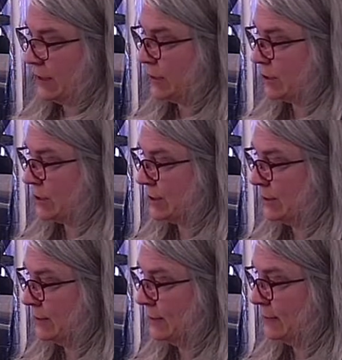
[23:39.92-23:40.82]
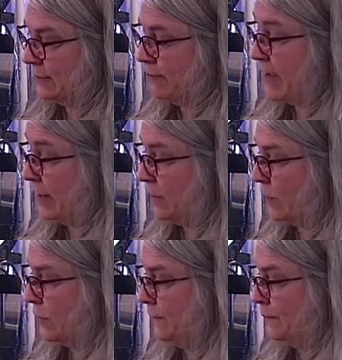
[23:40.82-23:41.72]
each
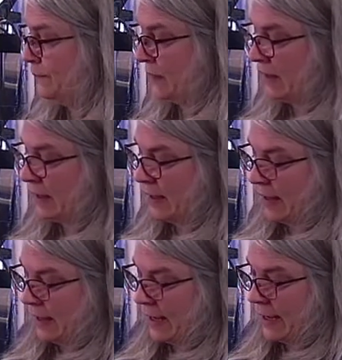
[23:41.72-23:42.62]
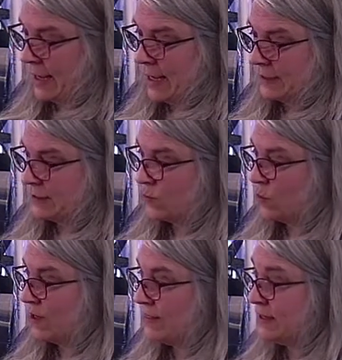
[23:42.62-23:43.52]
manual. And
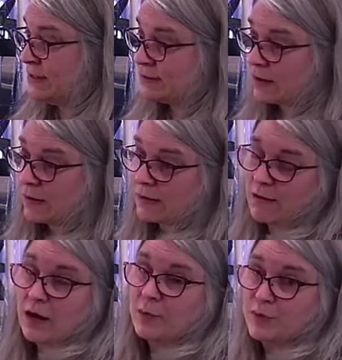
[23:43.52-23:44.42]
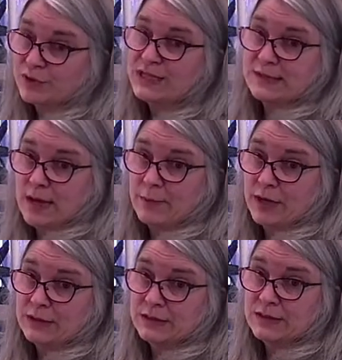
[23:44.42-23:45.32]
what these are, are preset
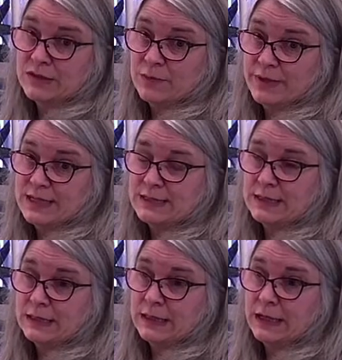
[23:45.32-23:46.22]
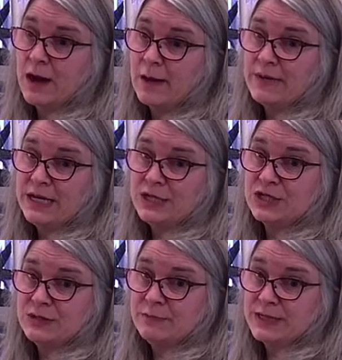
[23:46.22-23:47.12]
buttons. They're basically
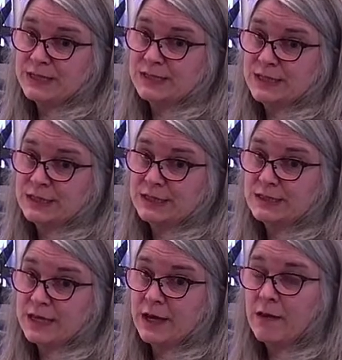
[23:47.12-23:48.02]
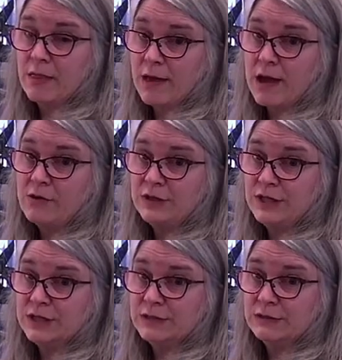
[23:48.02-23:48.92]
combination pistons that allow
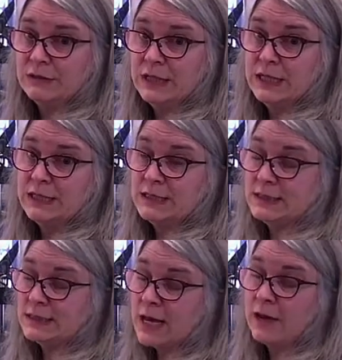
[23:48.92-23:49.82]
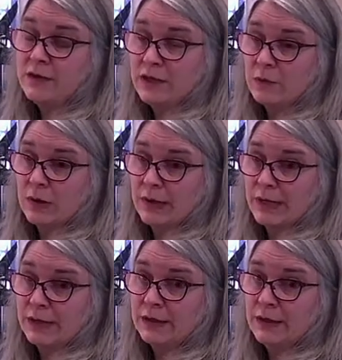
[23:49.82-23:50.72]
you to tell the
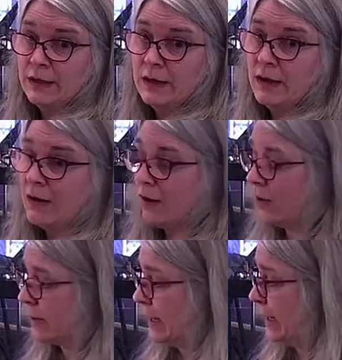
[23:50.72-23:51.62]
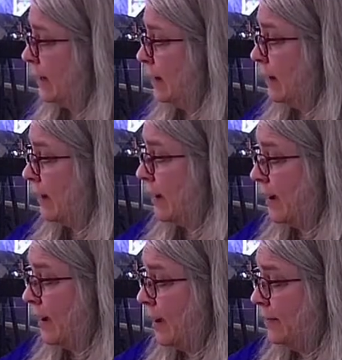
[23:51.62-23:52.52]
organ, all right,
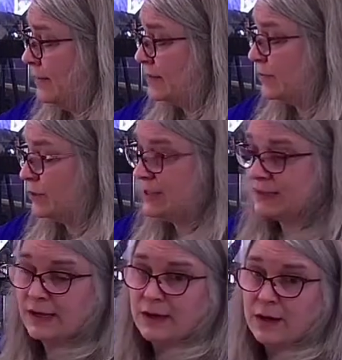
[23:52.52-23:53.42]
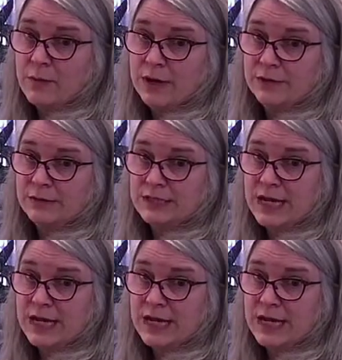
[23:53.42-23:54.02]
on this preset, I want to